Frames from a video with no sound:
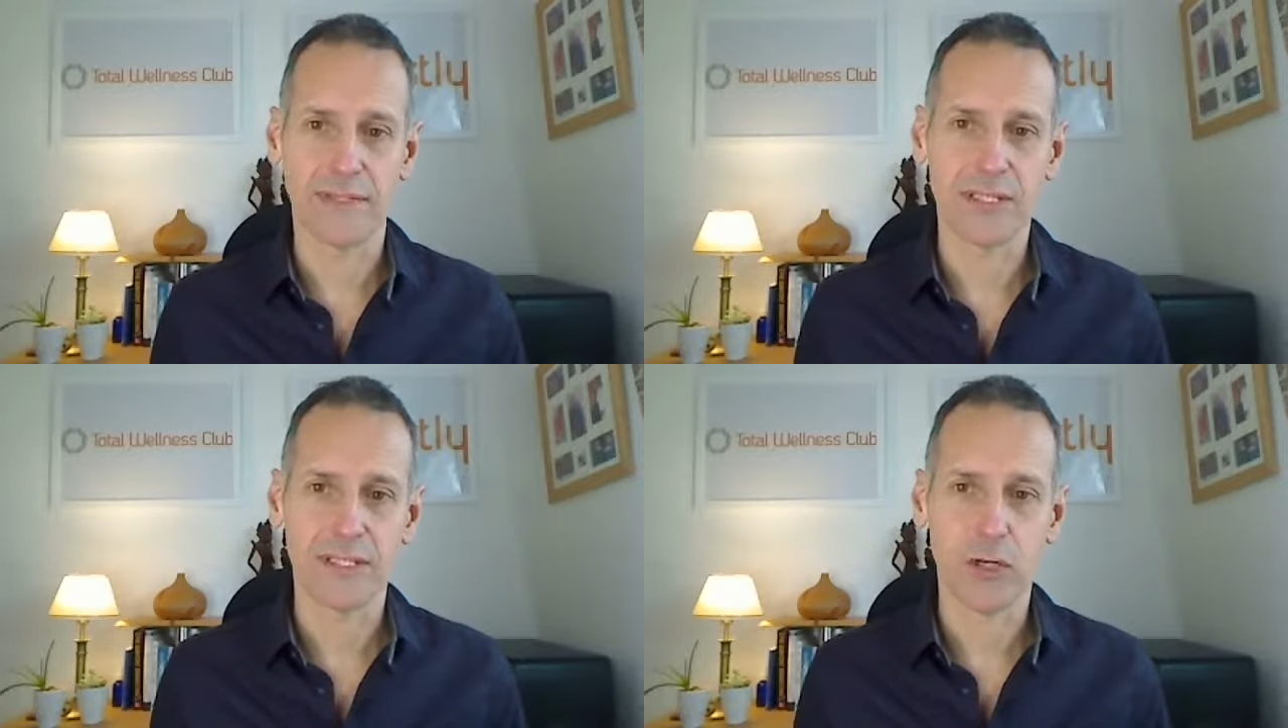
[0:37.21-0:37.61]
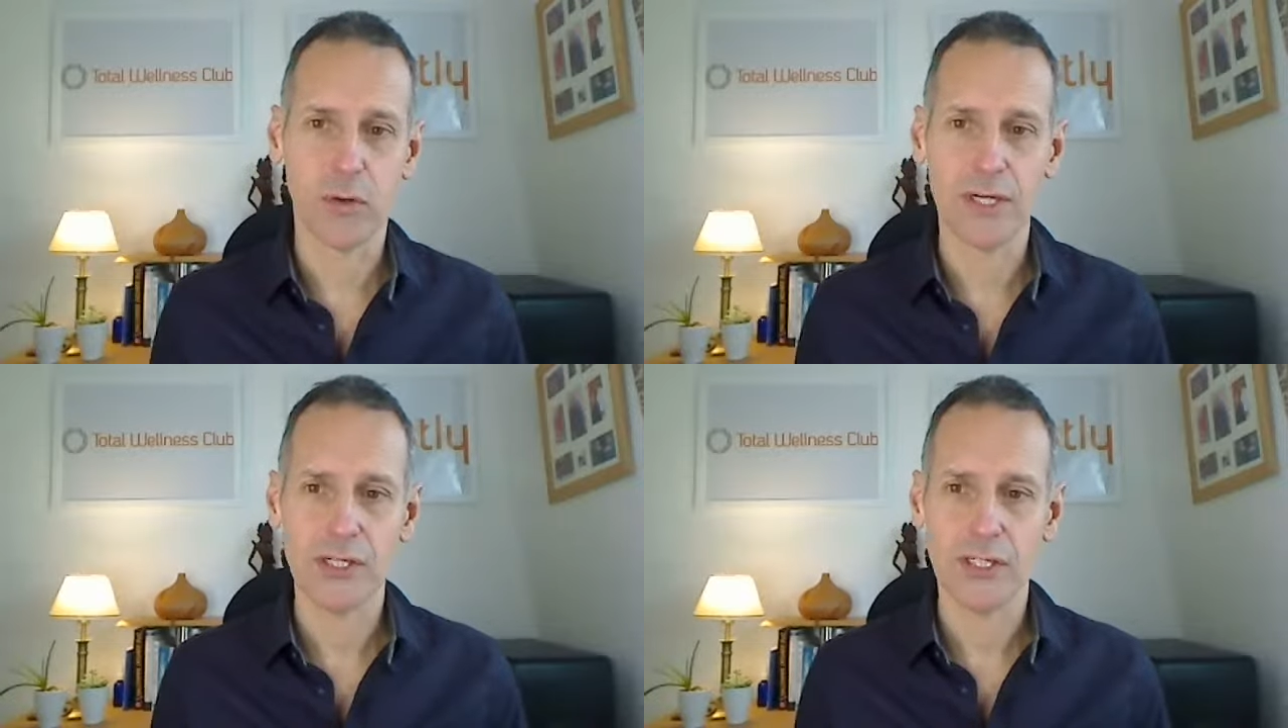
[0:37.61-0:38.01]
This is a
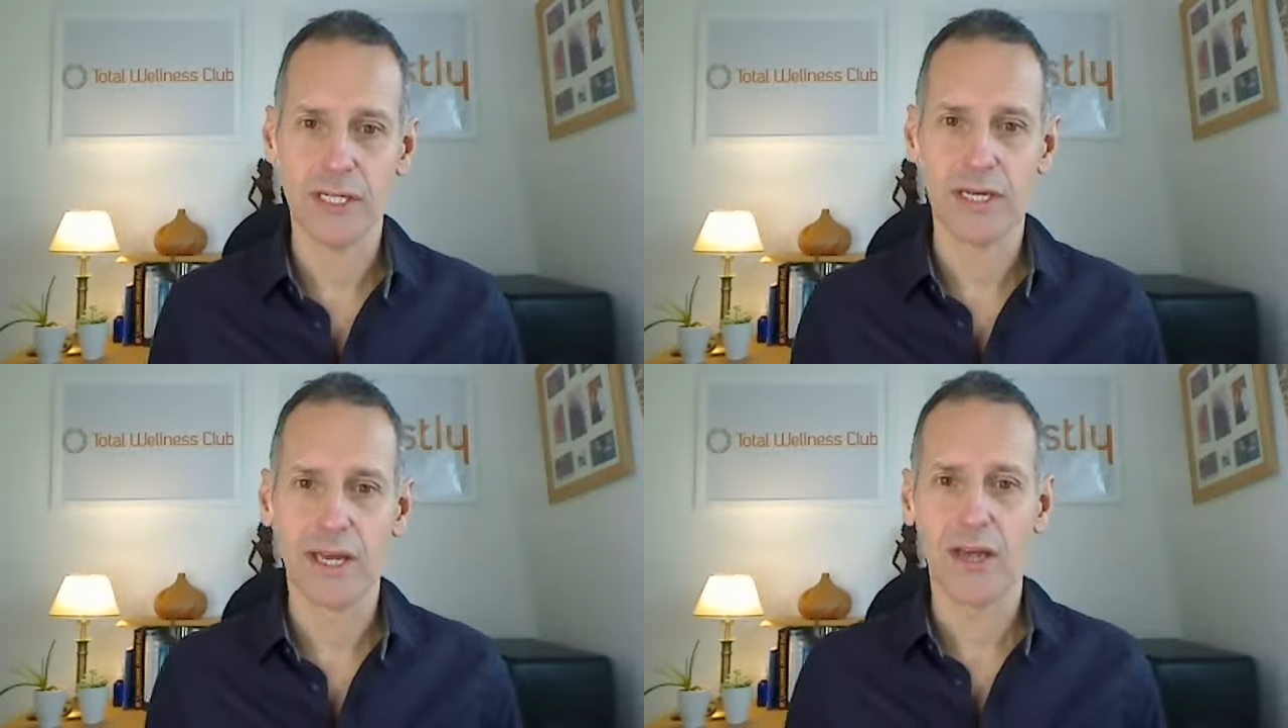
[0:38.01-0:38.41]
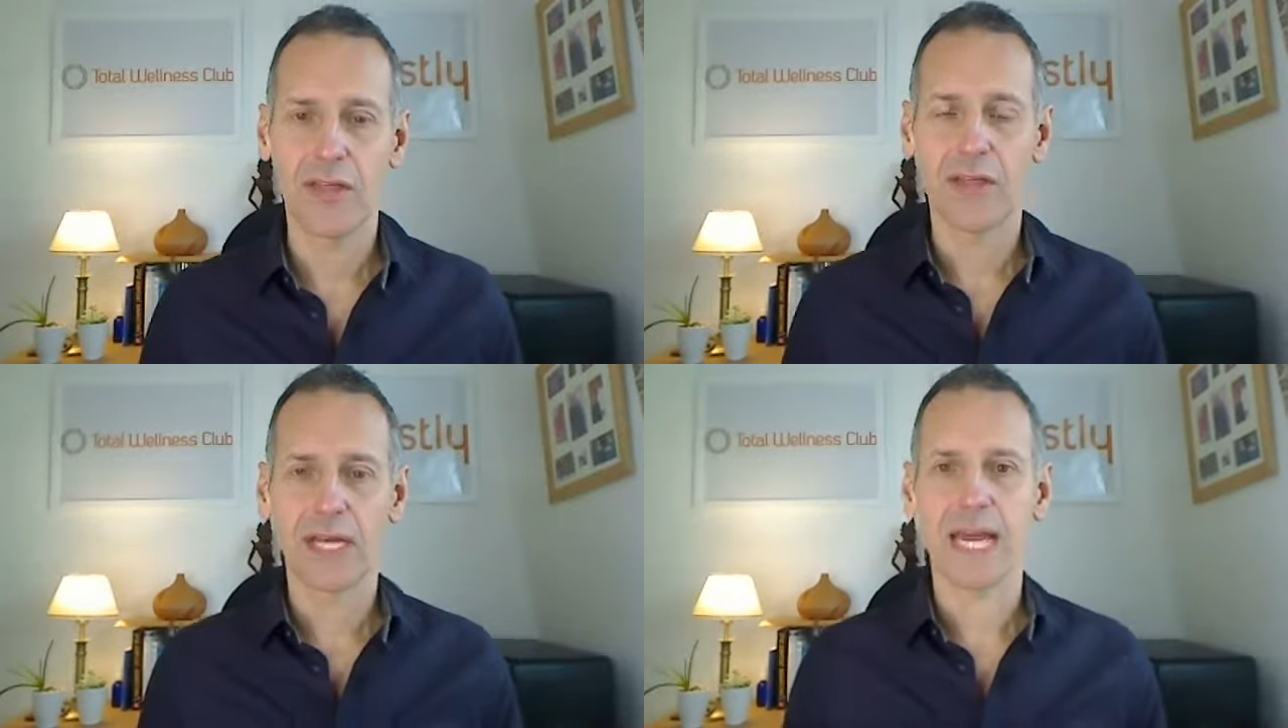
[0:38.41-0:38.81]
question
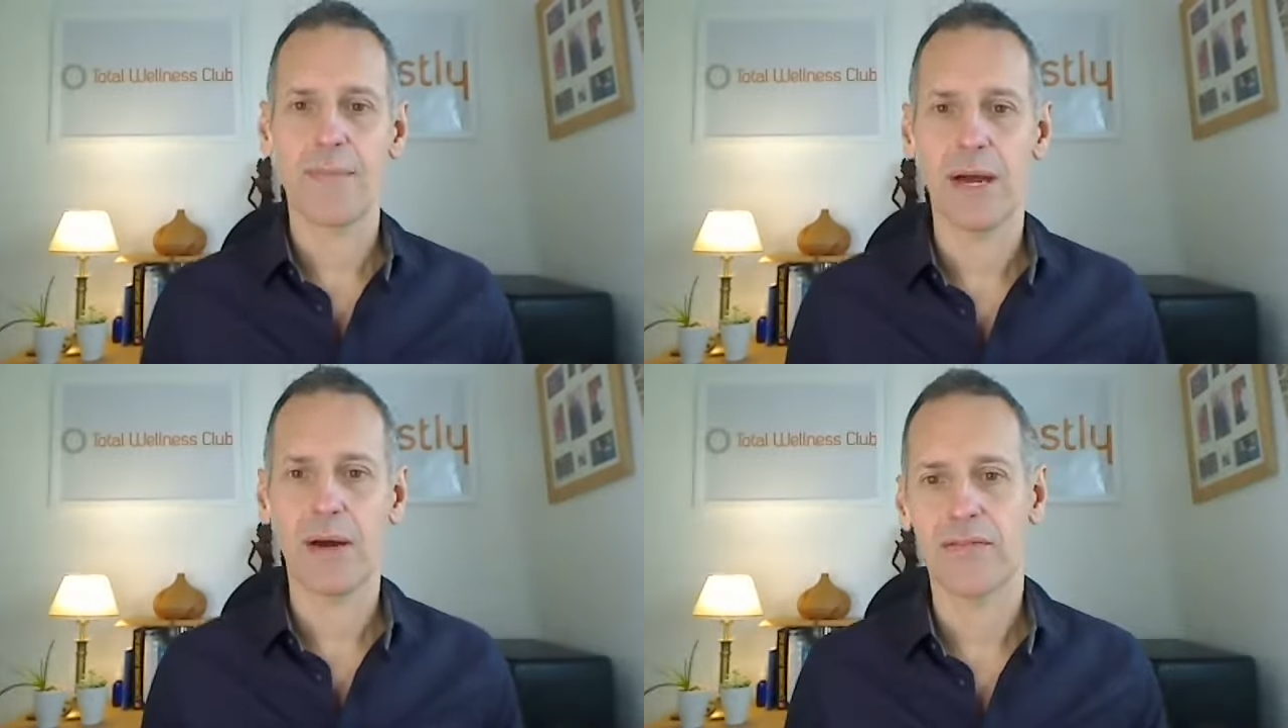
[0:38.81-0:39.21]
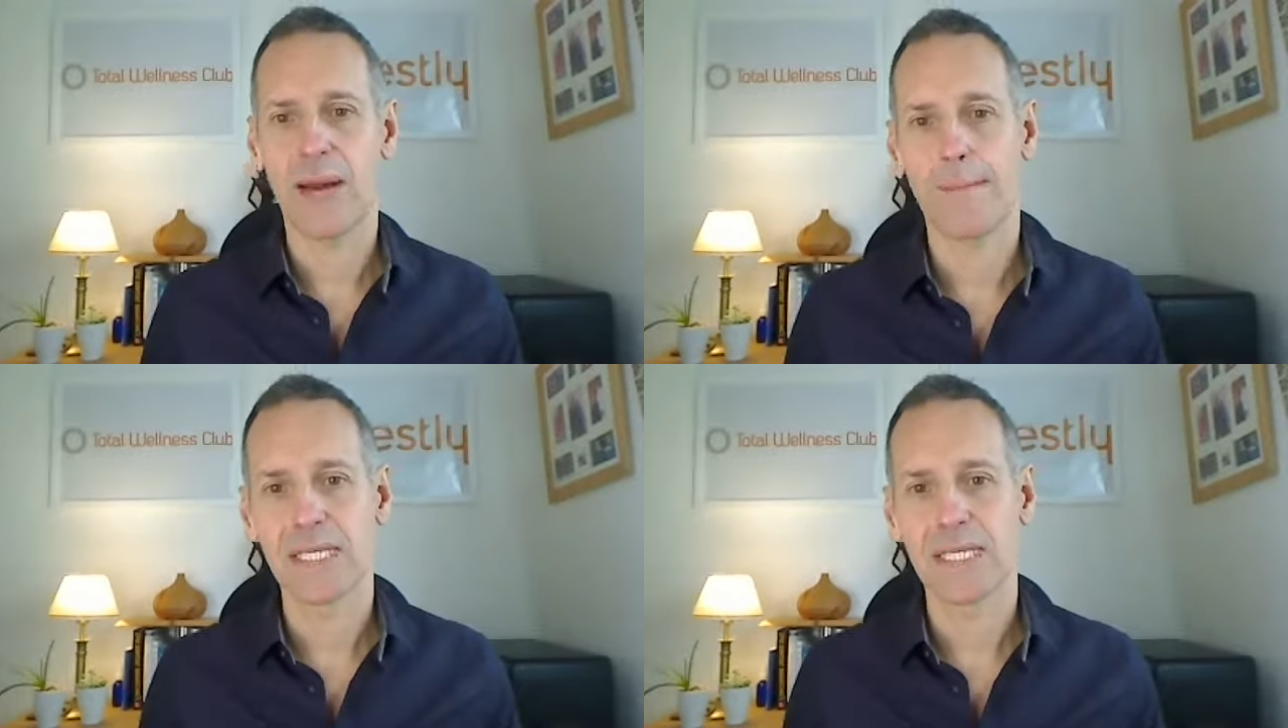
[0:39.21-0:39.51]
that came out of our